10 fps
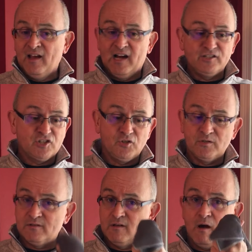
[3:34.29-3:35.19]
I just
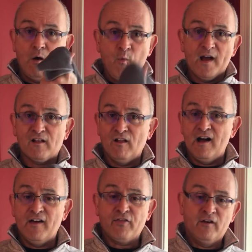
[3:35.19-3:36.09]
use a wet
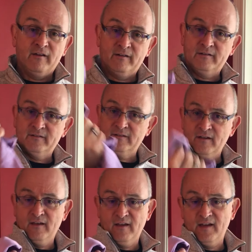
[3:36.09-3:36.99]
cloth
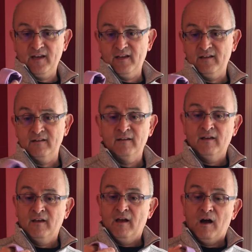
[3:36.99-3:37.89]
and
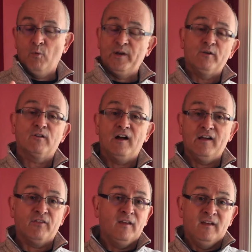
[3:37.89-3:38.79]
a window
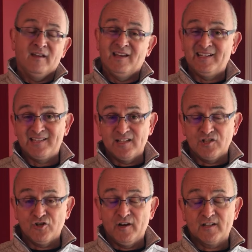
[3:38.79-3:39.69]
cloth, and it does the
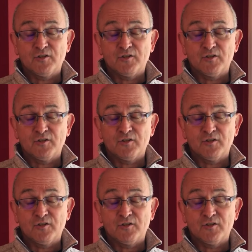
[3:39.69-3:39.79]
trick.